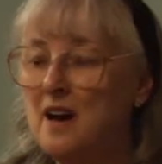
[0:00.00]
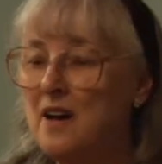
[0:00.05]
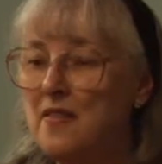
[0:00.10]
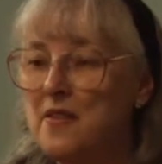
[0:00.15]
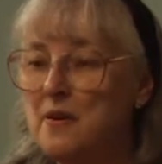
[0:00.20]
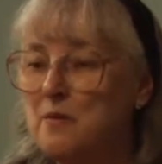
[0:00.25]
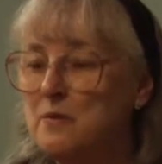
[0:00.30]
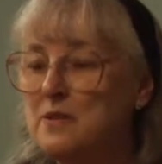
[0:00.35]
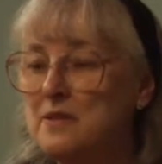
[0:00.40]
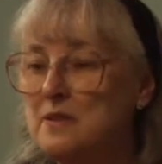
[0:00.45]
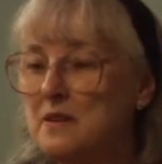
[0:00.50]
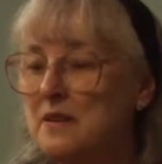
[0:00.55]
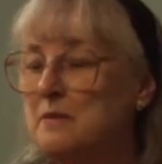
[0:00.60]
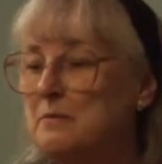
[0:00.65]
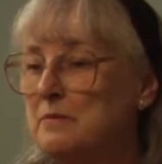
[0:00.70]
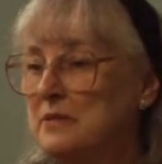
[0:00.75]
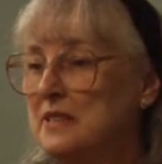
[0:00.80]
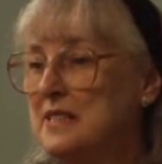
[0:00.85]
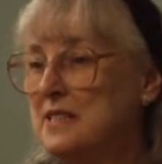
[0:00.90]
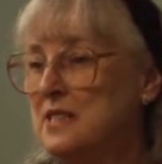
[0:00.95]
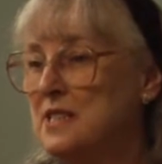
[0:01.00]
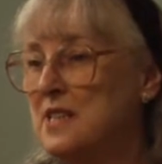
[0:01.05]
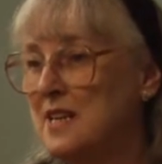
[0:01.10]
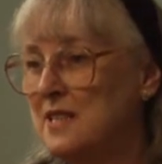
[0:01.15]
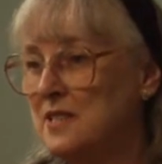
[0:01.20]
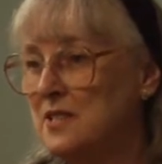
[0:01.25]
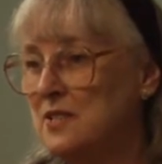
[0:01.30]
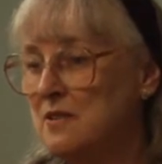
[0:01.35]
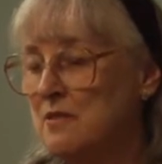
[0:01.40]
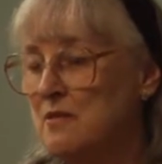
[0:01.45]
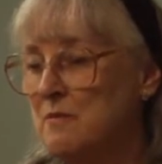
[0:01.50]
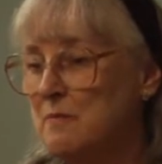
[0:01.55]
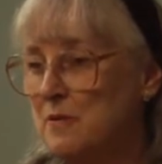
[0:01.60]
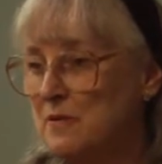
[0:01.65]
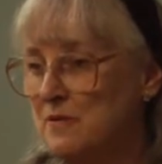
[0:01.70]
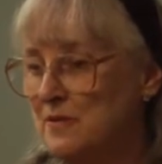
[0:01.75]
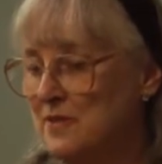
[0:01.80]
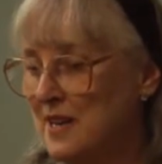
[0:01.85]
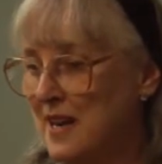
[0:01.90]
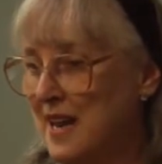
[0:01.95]
there was a complete change in her
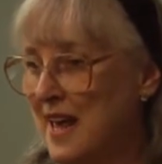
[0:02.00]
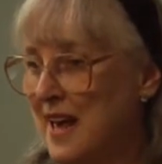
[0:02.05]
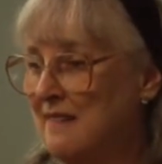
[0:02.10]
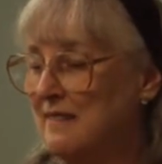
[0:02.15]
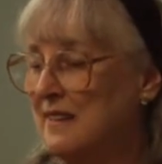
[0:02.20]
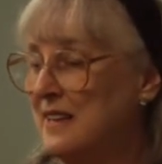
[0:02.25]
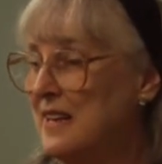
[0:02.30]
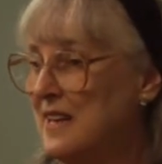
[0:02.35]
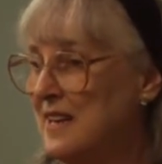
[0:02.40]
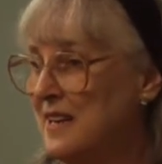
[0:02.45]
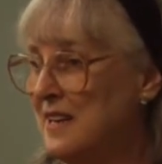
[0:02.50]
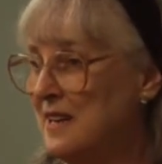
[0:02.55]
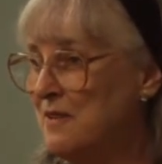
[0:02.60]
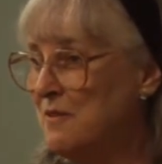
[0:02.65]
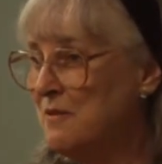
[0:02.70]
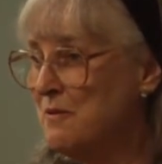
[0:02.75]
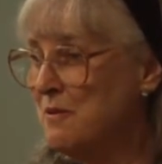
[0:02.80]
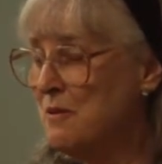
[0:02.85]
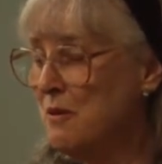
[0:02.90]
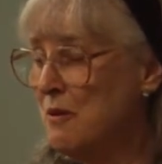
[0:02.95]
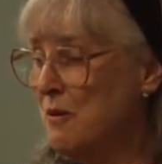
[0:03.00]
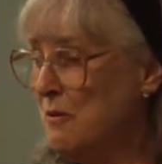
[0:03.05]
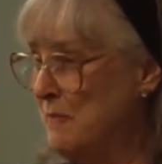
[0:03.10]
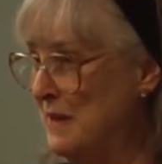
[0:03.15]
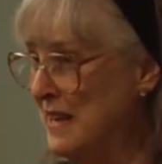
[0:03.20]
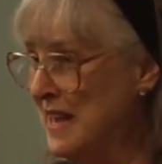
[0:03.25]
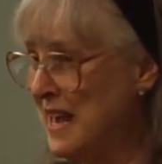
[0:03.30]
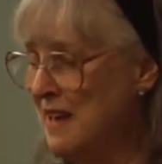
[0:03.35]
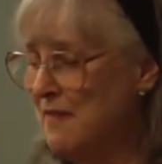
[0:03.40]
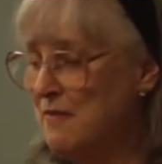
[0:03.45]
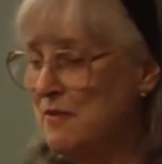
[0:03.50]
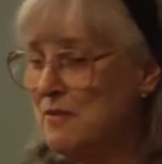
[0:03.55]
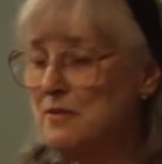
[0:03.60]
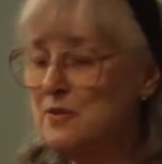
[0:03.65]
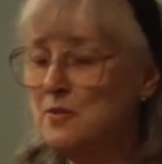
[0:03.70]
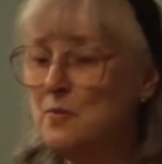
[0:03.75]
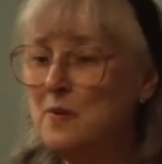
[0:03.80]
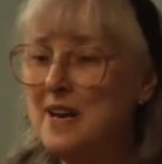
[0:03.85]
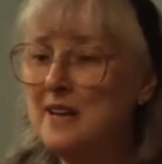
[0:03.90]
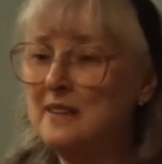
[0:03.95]
personality and in her behavior
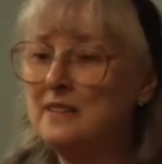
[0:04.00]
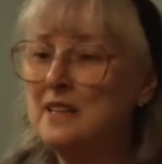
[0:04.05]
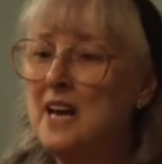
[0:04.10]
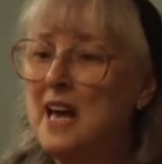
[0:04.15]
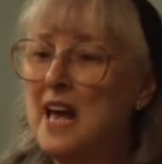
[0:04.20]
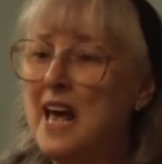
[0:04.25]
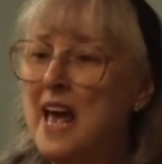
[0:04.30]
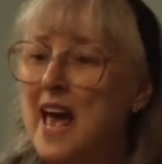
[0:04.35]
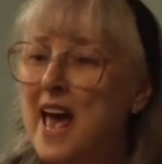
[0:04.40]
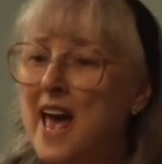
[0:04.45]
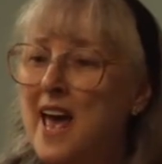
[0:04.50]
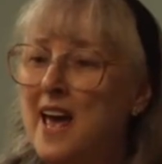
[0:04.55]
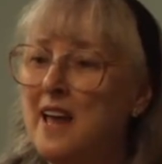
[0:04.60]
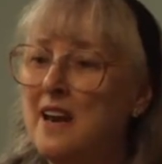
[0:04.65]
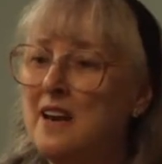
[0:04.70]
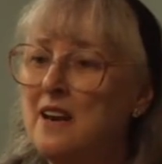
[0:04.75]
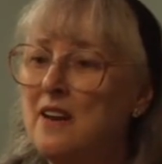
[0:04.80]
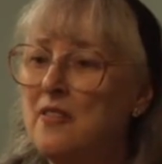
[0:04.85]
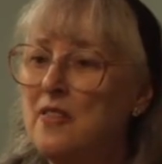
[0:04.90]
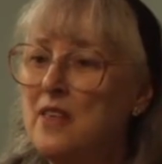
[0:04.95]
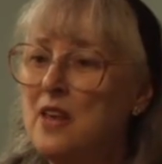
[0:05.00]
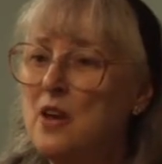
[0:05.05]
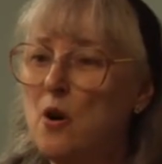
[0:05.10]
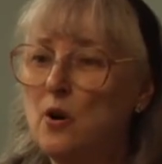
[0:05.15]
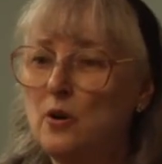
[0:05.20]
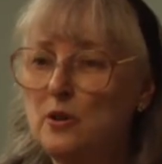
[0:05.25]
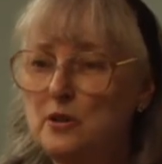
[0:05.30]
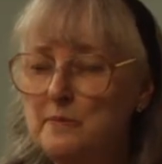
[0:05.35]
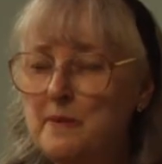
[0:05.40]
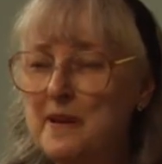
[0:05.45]
as well. And the old